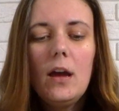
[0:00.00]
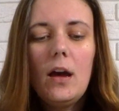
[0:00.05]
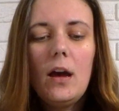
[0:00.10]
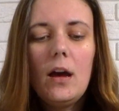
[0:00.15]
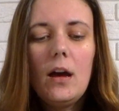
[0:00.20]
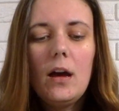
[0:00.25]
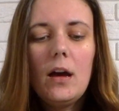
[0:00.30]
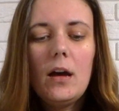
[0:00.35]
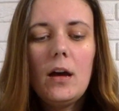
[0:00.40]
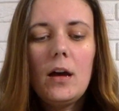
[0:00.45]

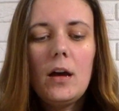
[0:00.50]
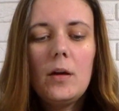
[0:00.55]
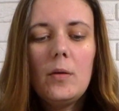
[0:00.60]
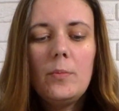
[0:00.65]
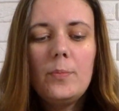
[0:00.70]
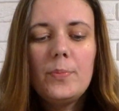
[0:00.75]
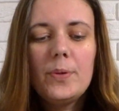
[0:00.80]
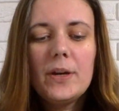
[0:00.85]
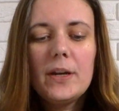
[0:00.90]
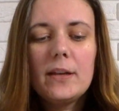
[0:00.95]

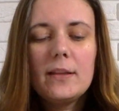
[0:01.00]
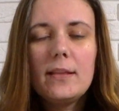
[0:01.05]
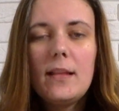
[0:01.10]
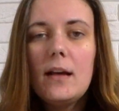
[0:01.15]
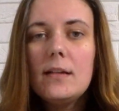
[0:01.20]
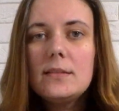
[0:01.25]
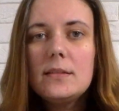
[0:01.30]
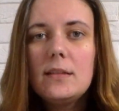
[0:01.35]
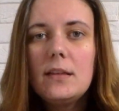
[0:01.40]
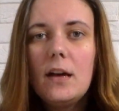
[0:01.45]
But
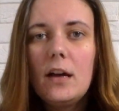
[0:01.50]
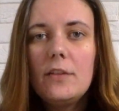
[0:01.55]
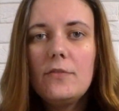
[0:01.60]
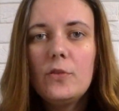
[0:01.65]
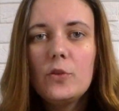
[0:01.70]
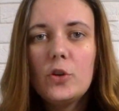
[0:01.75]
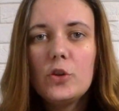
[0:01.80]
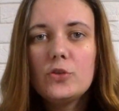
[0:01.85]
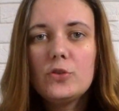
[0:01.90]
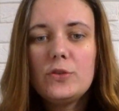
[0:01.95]
last year I
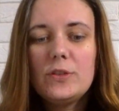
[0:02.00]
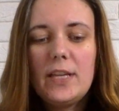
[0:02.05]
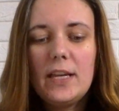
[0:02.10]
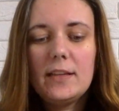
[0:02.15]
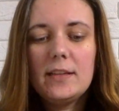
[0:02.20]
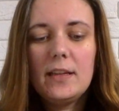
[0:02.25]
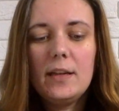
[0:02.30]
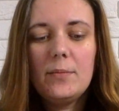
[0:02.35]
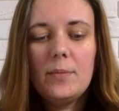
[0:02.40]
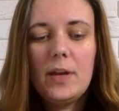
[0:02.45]
forgot to
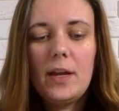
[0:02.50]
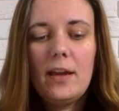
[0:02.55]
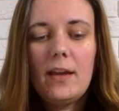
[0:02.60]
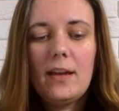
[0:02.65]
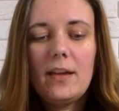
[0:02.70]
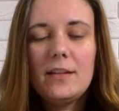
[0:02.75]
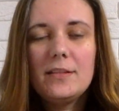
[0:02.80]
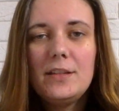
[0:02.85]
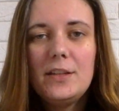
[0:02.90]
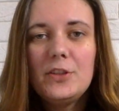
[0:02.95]
take them,
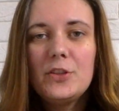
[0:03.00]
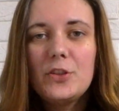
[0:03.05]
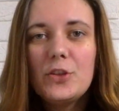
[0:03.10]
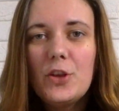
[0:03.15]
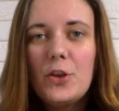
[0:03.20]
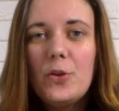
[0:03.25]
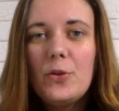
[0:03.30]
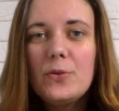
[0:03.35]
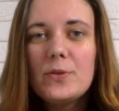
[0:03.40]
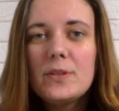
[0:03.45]
and in
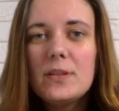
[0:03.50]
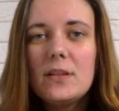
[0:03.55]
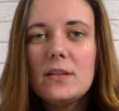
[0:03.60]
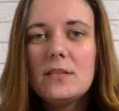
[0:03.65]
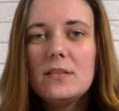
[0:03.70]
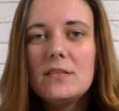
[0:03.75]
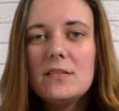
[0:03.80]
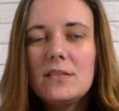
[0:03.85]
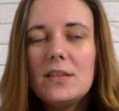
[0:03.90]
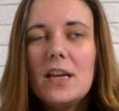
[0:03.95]
queues
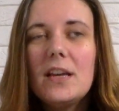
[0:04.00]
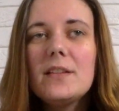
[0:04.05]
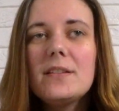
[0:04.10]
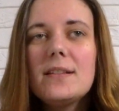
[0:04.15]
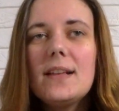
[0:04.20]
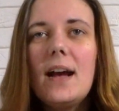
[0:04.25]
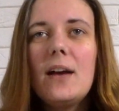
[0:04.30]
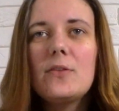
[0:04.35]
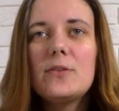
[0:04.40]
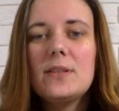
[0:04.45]
it
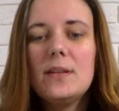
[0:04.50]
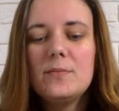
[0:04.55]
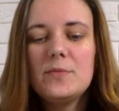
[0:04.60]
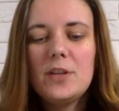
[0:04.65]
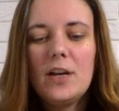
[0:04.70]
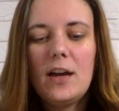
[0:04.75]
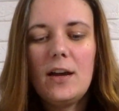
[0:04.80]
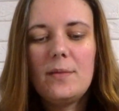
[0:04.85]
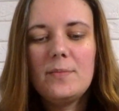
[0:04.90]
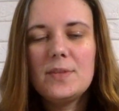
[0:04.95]
turns out
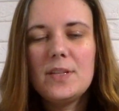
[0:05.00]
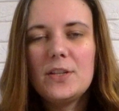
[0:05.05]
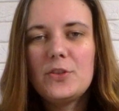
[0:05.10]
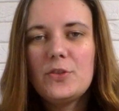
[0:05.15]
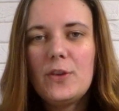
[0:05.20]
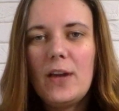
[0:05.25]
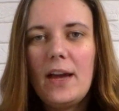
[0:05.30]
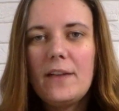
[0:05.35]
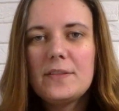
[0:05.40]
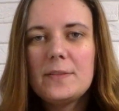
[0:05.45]
sometimes that
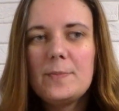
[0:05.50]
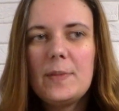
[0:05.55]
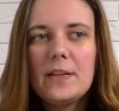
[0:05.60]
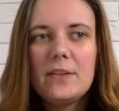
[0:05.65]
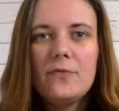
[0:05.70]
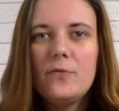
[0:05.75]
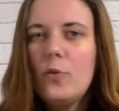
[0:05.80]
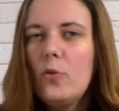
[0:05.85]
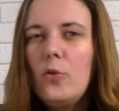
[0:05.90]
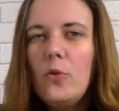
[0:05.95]
you have
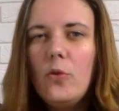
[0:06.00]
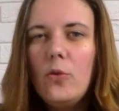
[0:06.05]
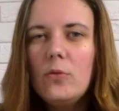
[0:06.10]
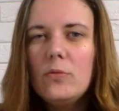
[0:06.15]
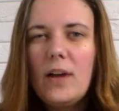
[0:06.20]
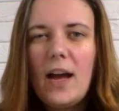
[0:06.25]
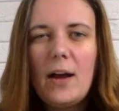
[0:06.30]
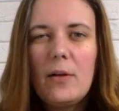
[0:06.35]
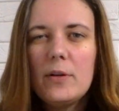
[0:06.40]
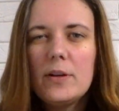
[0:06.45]
spent
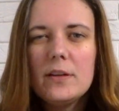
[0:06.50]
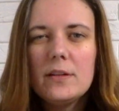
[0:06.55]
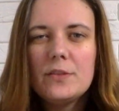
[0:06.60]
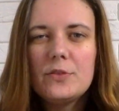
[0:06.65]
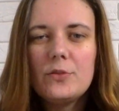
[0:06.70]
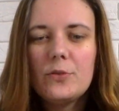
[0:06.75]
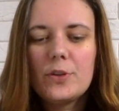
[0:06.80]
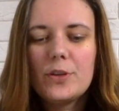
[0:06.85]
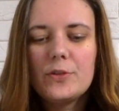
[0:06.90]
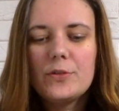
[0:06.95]
4 hours
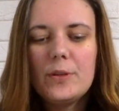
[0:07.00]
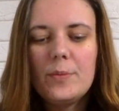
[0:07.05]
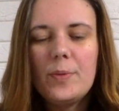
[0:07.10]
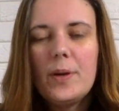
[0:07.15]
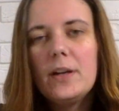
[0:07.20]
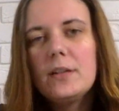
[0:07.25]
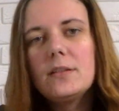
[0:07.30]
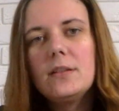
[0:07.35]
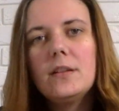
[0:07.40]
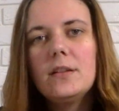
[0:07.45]
talking to a
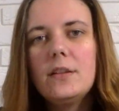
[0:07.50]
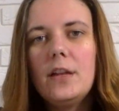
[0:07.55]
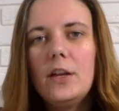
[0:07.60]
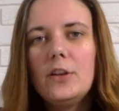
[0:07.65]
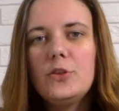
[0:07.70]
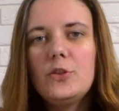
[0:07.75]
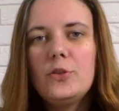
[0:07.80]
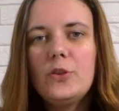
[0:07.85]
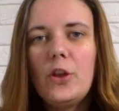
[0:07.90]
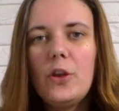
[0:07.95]
person
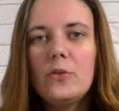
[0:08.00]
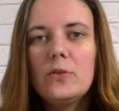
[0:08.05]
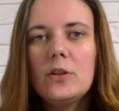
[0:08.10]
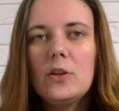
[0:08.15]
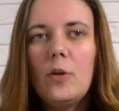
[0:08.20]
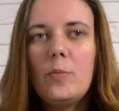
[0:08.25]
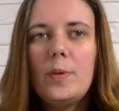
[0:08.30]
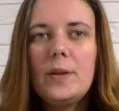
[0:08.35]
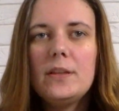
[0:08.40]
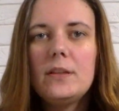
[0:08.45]
and you know
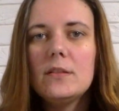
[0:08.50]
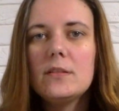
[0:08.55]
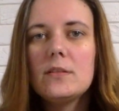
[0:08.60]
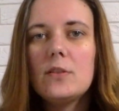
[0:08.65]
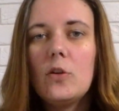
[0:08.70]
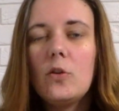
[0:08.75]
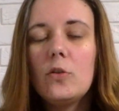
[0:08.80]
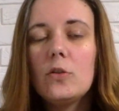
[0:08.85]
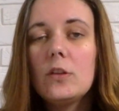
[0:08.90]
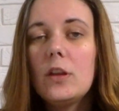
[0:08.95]
their opinions
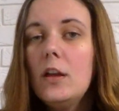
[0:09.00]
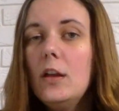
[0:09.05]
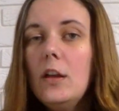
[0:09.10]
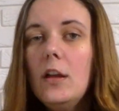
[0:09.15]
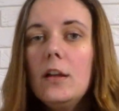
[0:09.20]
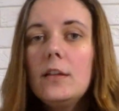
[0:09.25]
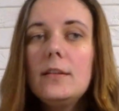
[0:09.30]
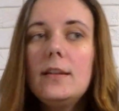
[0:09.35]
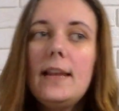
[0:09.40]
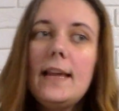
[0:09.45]
on
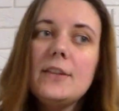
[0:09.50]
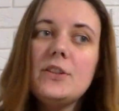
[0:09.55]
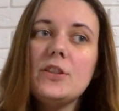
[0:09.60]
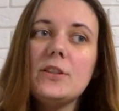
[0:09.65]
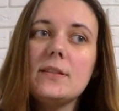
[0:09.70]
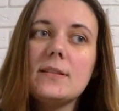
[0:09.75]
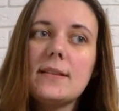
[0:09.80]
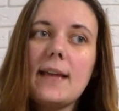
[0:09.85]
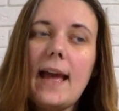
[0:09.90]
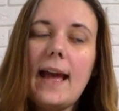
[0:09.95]
the
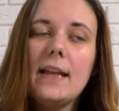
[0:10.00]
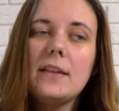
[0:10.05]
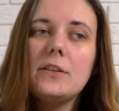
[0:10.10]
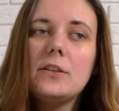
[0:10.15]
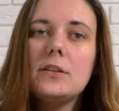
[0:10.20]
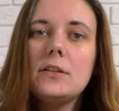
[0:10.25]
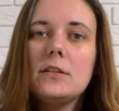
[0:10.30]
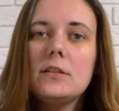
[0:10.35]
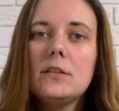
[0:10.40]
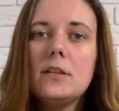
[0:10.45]
Legends
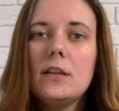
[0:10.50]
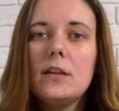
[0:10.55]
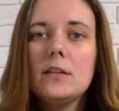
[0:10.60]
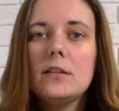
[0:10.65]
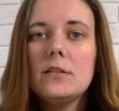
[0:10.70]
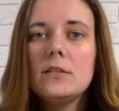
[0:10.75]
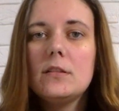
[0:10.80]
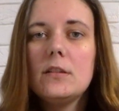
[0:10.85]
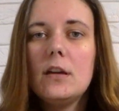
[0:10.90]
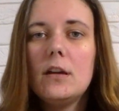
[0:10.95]
canon
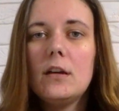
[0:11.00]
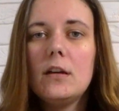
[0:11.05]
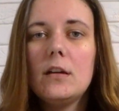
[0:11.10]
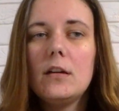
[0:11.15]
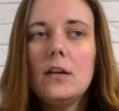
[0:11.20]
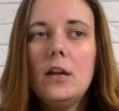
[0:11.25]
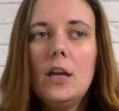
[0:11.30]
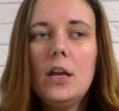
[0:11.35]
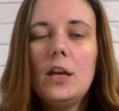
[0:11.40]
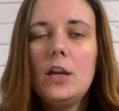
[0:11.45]
and
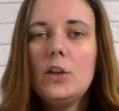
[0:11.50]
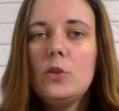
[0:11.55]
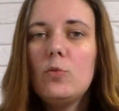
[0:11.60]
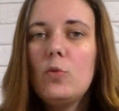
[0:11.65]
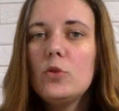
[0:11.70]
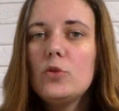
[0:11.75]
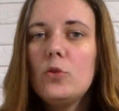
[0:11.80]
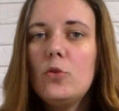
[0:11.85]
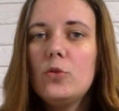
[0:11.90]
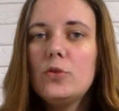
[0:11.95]
in
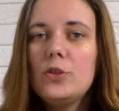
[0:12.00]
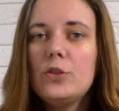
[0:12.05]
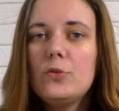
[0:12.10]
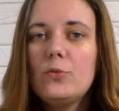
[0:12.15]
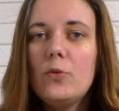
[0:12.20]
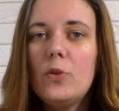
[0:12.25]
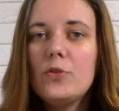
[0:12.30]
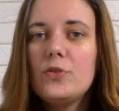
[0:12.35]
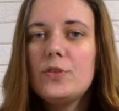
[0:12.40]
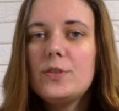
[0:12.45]
what order to
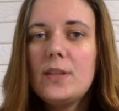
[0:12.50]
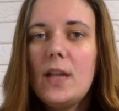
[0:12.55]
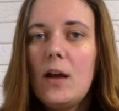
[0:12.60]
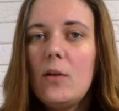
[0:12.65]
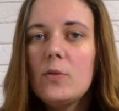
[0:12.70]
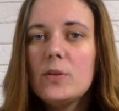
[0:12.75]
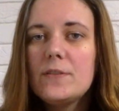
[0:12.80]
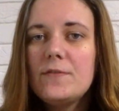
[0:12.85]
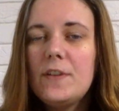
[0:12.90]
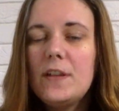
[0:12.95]
watch
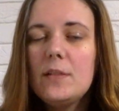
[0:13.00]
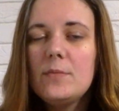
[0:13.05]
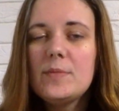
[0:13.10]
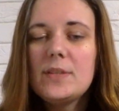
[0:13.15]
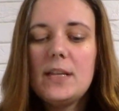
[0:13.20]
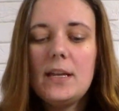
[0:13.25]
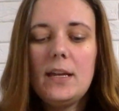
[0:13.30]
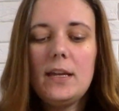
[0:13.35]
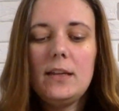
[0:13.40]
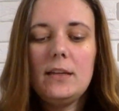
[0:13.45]
Star Wars
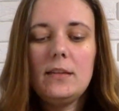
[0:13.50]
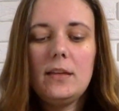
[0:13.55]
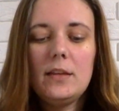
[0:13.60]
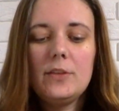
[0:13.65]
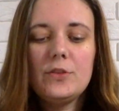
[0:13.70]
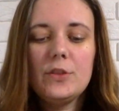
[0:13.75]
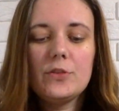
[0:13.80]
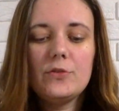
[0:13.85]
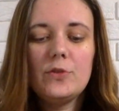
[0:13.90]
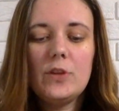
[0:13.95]
films in,
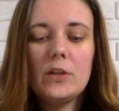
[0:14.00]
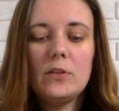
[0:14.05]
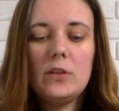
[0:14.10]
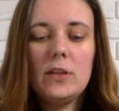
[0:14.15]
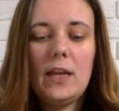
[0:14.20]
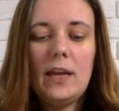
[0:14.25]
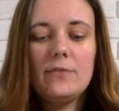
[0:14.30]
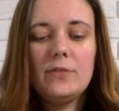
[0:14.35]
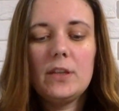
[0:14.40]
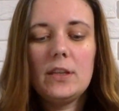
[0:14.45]
and just
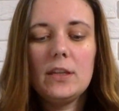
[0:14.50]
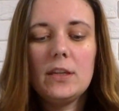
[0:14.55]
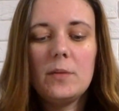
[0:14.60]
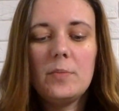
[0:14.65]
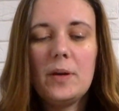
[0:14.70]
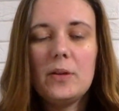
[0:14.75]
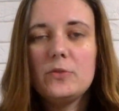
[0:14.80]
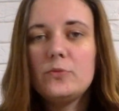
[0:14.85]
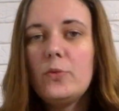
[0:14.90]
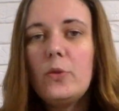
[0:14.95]
generally everything
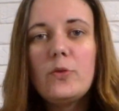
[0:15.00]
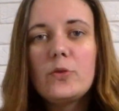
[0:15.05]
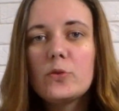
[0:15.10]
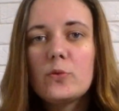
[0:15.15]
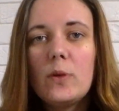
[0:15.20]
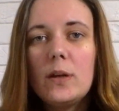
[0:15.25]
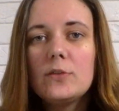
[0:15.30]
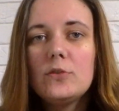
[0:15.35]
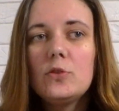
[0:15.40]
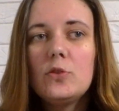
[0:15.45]
about Rogue
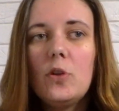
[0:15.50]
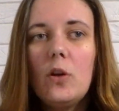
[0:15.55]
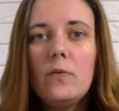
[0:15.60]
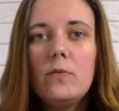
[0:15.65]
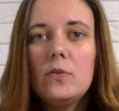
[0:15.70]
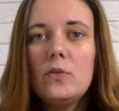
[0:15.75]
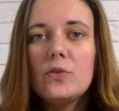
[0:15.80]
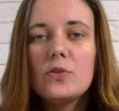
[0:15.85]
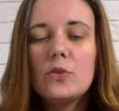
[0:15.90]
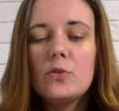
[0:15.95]
Squadron
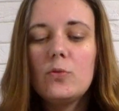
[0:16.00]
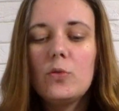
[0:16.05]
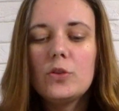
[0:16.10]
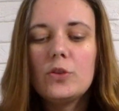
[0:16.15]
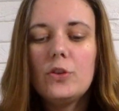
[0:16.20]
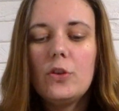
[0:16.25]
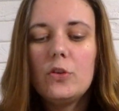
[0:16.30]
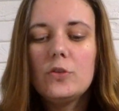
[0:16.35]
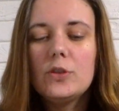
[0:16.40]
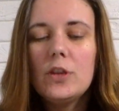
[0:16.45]
novels or
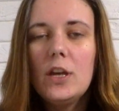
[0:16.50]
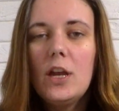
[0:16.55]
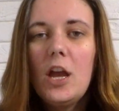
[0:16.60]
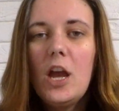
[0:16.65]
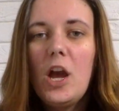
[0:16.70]
whatnot,